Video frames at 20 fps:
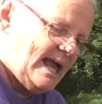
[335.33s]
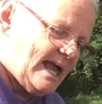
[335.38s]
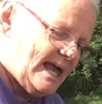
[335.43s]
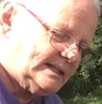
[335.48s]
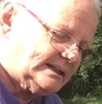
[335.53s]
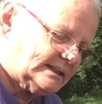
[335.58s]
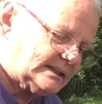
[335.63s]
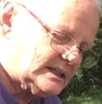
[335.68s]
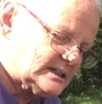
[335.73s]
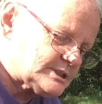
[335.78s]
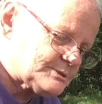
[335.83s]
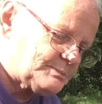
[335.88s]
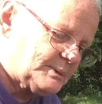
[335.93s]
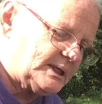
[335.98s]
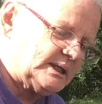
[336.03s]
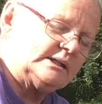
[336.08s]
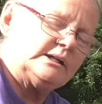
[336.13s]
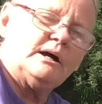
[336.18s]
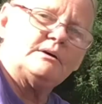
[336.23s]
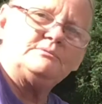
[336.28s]
and it gives me
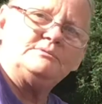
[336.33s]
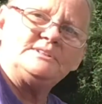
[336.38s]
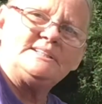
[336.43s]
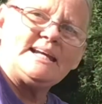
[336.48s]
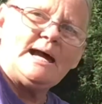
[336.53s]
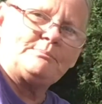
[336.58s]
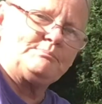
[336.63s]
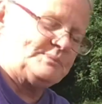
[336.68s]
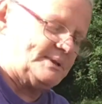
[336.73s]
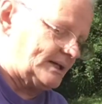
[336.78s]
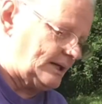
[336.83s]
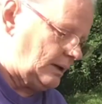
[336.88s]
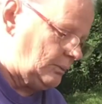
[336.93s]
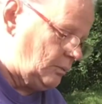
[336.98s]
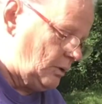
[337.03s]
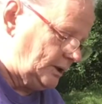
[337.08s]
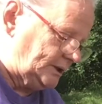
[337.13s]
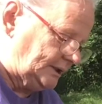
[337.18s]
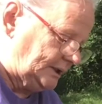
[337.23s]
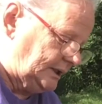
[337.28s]
enough depth that I
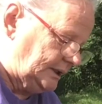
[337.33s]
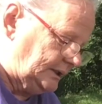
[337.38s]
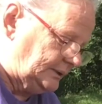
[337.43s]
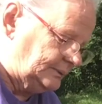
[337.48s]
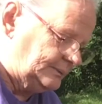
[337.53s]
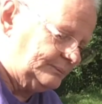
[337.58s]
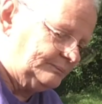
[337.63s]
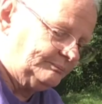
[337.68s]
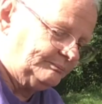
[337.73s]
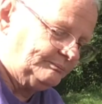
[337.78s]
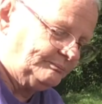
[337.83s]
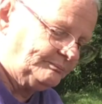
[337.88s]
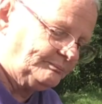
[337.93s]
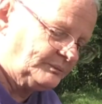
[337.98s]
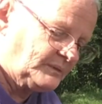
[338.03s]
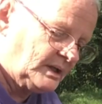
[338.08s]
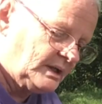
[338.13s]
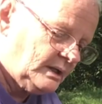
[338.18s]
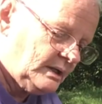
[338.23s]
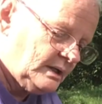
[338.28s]
want to go.
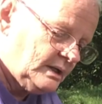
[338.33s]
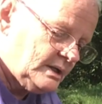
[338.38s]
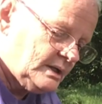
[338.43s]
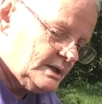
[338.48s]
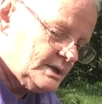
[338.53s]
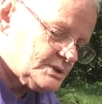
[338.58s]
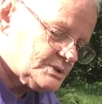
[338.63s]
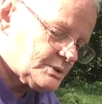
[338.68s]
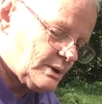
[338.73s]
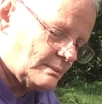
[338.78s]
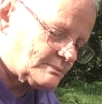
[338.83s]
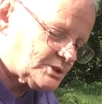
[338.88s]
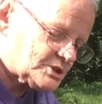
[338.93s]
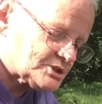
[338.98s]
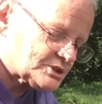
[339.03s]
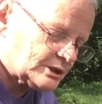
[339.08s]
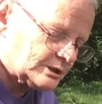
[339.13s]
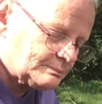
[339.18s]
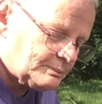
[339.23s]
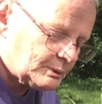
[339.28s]
So I'm
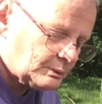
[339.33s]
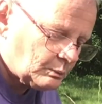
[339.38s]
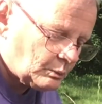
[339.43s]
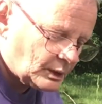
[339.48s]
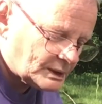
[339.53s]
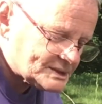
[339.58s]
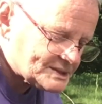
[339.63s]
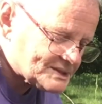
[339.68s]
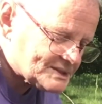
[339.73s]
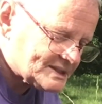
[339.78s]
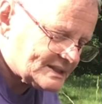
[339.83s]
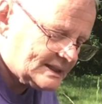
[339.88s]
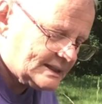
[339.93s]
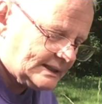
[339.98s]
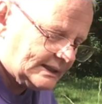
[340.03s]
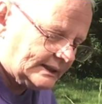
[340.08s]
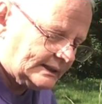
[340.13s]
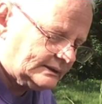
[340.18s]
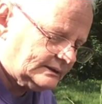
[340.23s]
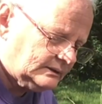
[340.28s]
just going to put one seed
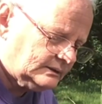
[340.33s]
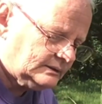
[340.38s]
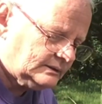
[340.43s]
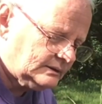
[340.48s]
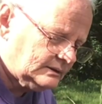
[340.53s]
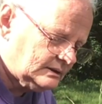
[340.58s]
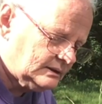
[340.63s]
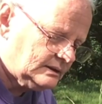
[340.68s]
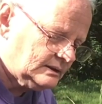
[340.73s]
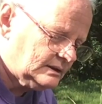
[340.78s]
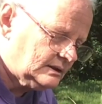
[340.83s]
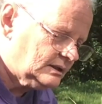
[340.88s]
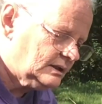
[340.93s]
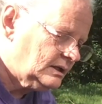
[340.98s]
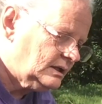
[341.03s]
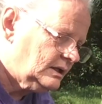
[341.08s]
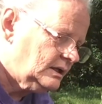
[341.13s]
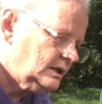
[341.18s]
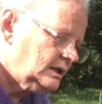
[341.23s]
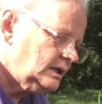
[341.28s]
in.
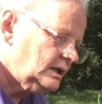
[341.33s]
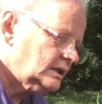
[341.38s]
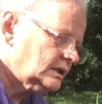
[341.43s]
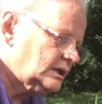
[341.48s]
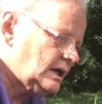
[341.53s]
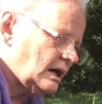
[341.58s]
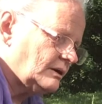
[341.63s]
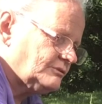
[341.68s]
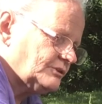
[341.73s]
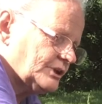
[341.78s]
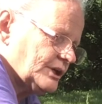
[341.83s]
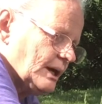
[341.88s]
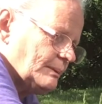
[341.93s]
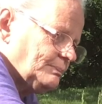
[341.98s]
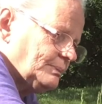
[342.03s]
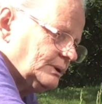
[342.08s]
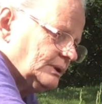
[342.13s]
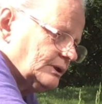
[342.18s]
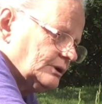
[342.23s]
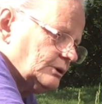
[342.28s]
Cover it up
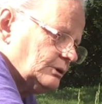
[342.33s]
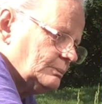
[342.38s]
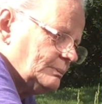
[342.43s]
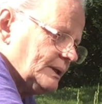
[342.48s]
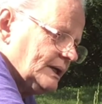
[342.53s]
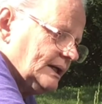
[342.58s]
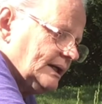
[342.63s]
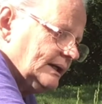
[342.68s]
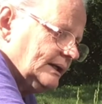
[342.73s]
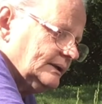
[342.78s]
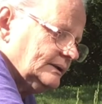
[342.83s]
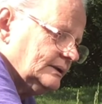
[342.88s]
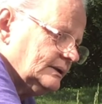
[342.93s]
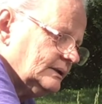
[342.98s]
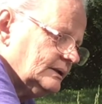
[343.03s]
a little bit.